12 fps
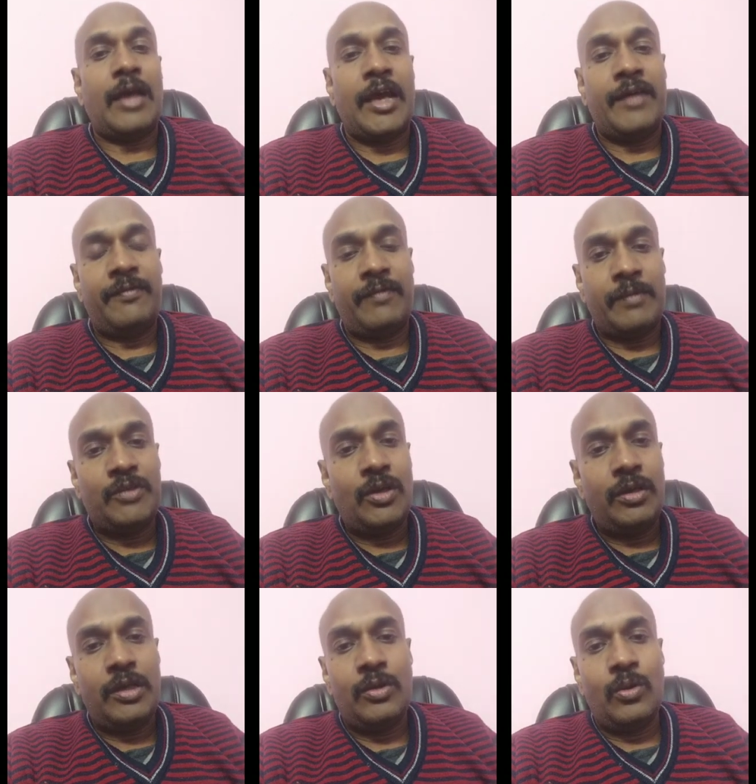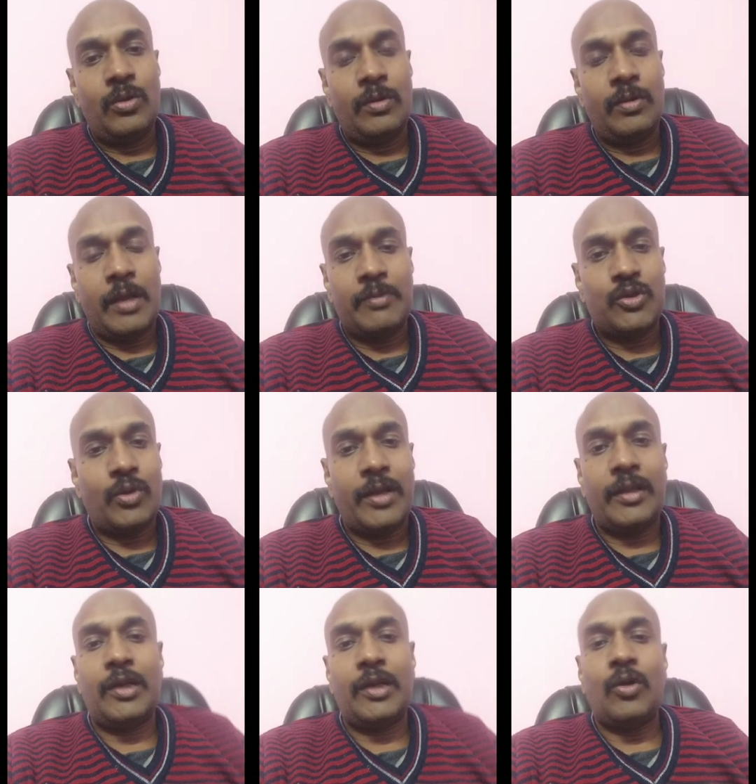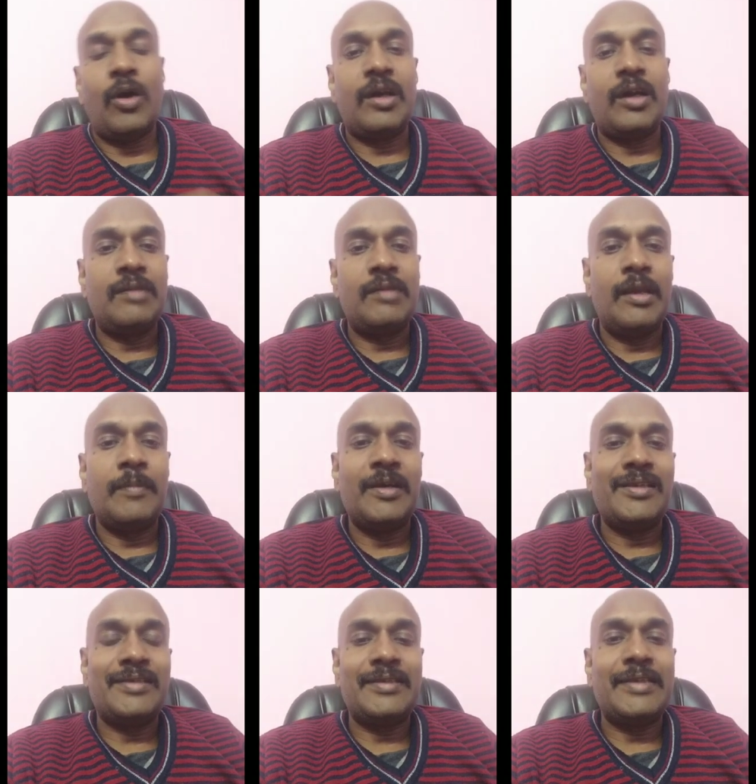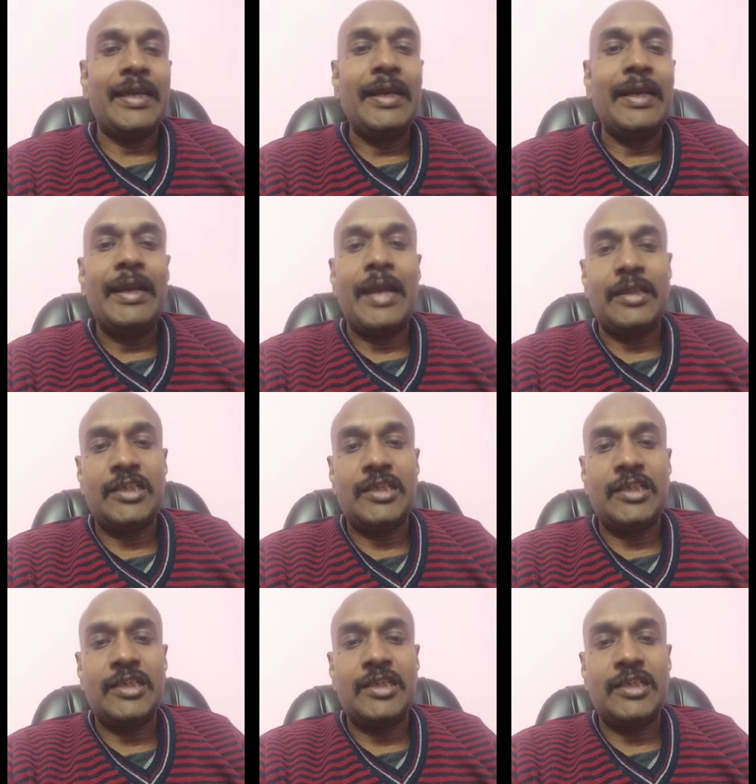i have absolutely no i'm sure that congress will emerge as a single largest party